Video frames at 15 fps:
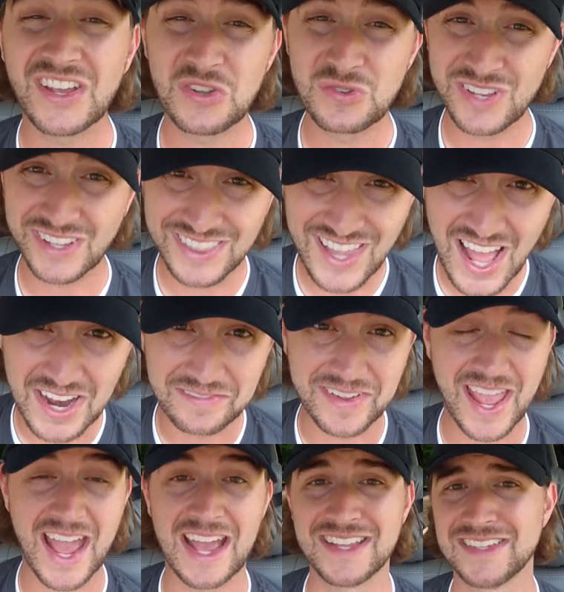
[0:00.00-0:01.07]
I used a lot
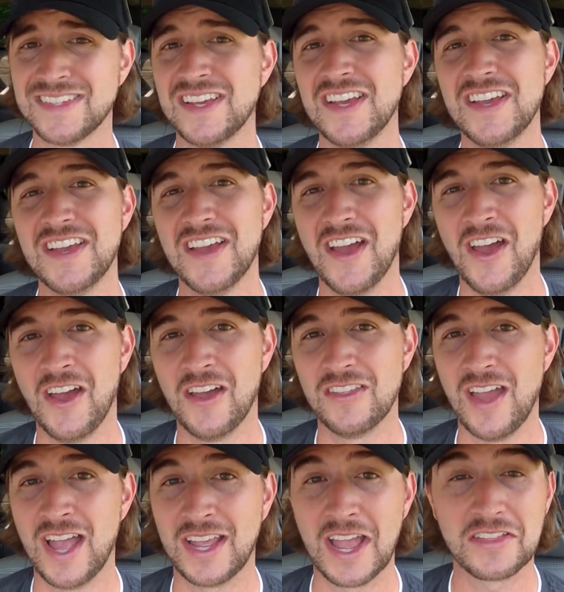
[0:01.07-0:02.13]
of gas.
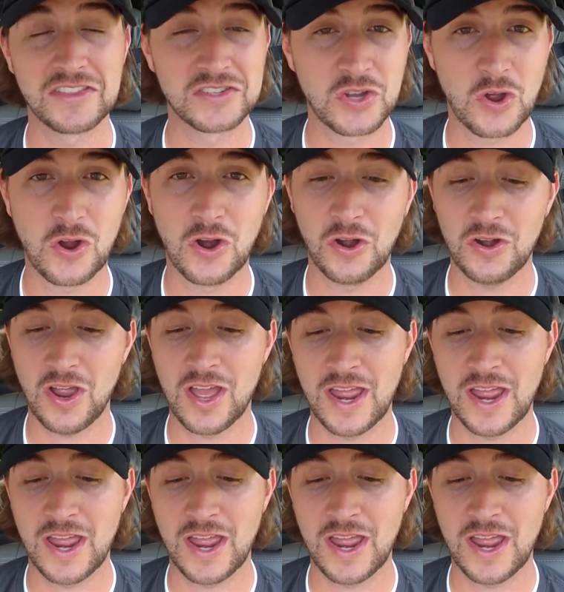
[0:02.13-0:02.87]
I got this car.